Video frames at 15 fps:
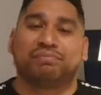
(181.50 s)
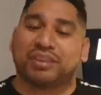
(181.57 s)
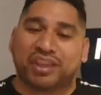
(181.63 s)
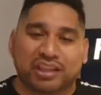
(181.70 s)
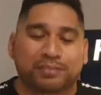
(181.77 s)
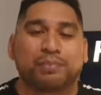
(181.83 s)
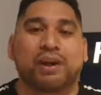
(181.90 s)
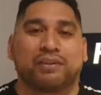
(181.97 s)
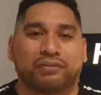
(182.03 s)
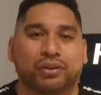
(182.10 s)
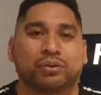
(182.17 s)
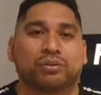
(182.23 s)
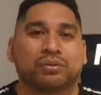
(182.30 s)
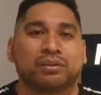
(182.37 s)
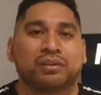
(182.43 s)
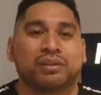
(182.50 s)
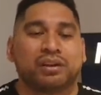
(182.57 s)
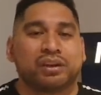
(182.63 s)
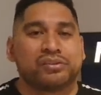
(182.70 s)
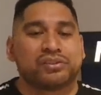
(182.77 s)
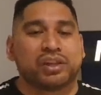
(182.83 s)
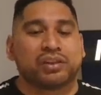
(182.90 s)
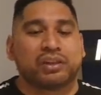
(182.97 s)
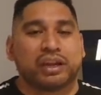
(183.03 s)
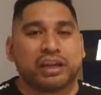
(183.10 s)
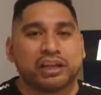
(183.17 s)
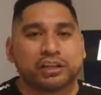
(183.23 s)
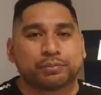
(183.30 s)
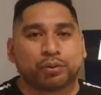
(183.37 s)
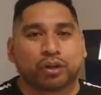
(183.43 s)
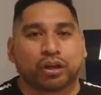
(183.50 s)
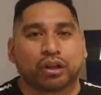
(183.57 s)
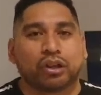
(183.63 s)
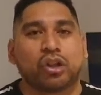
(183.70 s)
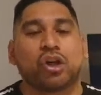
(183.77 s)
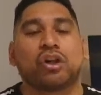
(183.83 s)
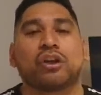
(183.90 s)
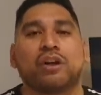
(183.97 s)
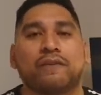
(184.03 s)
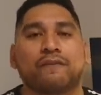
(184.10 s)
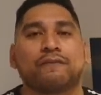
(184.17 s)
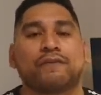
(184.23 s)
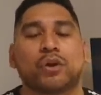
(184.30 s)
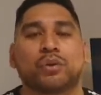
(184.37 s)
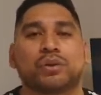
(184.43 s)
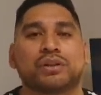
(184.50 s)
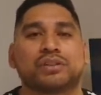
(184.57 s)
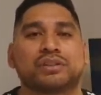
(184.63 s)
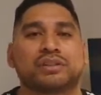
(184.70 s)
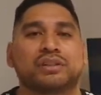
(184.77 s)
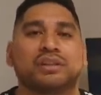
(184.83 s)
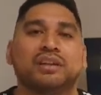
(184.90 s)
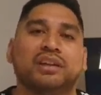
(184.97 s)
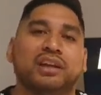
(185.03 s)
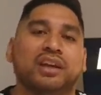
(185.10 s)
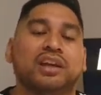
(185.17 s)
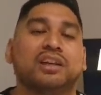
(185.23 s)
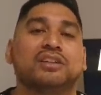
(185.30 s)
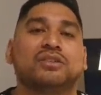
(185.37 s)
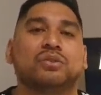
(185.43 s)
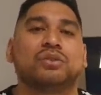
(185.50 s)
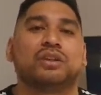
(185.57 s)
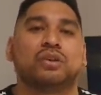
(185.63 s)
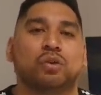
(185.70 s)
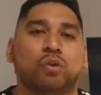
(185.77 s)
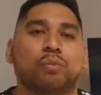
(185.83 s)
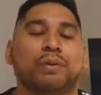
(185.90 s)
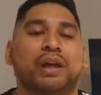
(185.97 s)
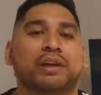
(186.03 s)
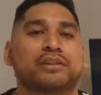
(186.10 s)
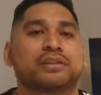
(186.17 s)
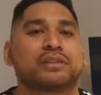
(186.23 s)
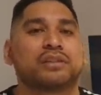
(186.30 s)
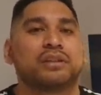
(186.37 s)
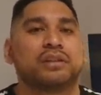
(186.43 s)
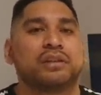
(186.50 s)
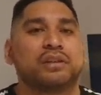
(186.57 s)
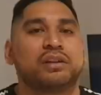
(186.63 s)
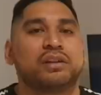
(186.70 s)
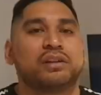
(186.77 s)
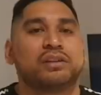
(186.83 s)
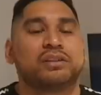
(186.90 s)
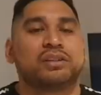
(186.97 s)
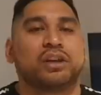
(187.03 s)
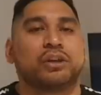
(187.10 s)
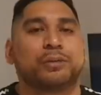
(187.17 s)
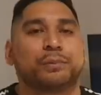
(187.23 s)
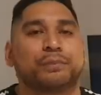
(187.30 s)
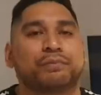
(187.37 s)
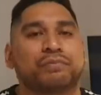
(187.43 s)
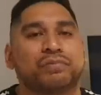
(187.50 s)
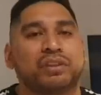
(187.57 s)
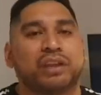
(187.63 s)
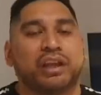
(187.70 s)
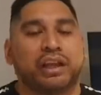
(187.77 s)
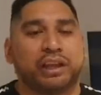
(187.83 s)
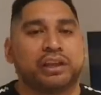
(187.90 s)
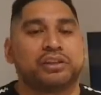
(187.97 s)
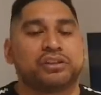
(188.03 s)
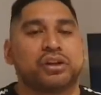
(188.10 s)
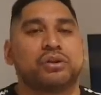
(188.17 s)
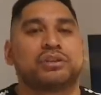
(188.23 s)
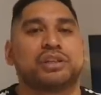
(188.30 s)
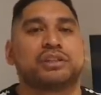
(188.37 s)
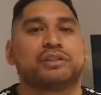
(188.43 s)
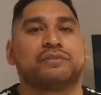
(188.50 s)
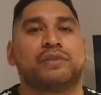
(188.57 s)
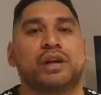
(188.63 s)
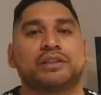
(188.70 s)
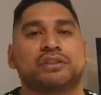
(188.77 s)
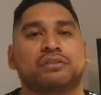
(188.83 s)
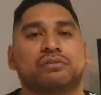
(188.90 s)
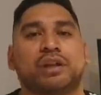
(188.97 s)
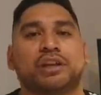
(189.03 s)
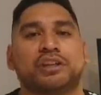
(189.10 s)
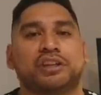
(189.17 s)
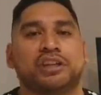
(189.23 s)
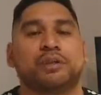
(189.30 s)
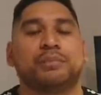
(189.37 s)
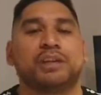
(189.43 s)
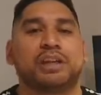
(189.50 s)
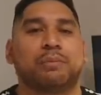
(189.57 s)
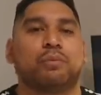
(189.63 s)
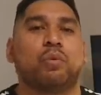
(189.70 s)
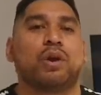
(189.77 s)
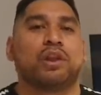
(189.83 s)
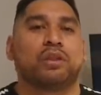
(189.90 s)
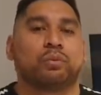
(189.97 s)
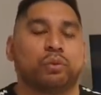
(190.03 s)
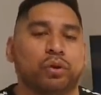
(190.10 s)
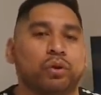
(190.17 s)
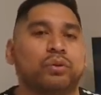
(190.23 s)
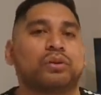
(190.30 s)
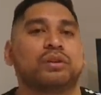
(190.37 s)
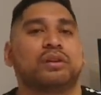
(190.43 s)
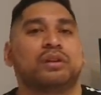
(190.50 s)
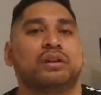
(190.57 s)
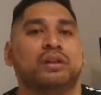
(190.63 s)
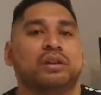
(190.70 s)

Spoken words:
but that's my view, is that he has put a lot of focus into the All Blacks. So Eddie Jones has devised a strategy to be number one in the world.